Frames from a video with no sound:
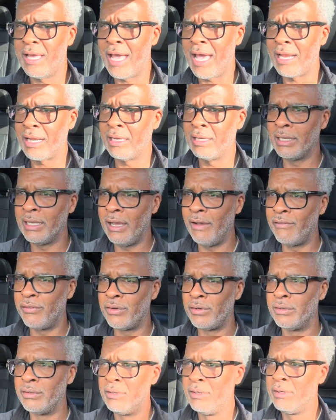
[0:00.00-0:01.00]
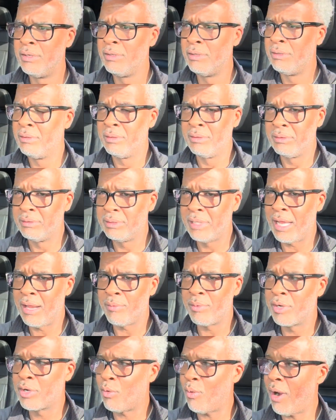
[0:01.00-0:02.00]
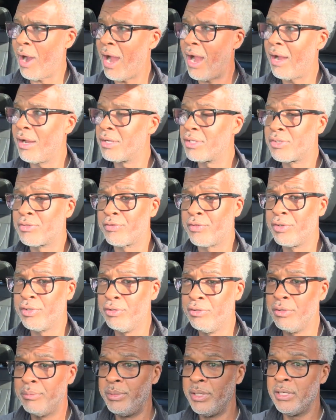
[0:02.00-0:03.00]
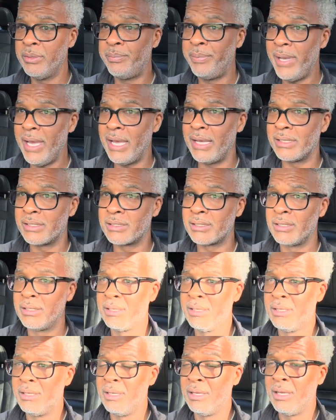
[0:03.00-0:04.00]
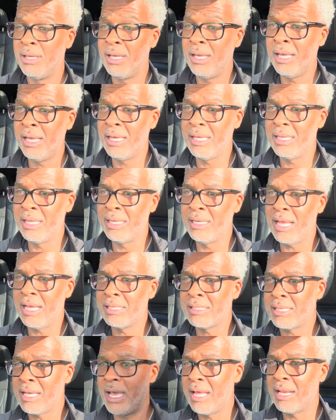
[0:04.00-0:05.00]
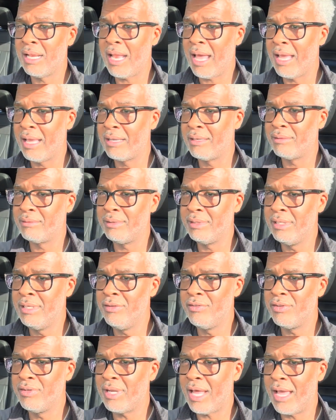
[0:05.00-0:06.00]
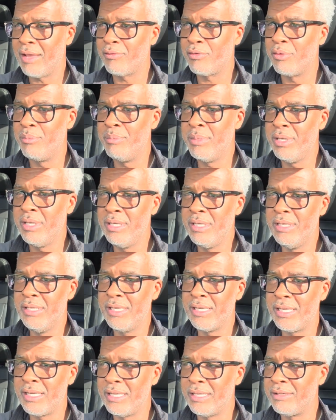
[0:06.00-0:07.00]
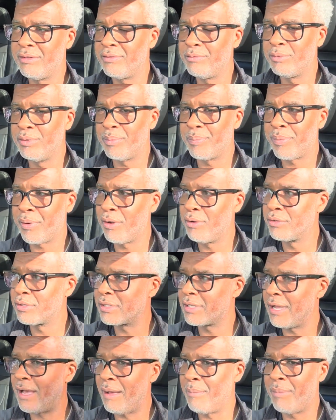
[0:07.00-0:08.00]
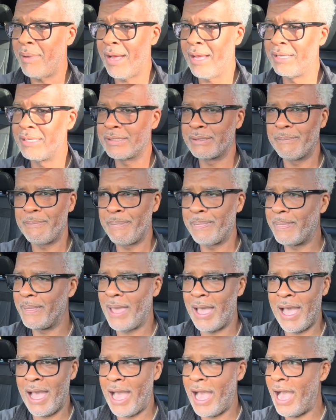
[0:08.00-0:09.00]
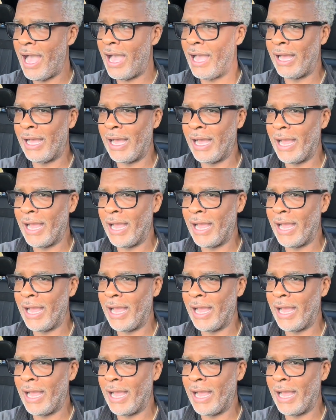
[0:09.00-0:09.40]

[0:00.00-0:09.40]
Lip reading: at a level that requires for you to be the best. And that's kind of like, even like with me and with pro stop bikes, I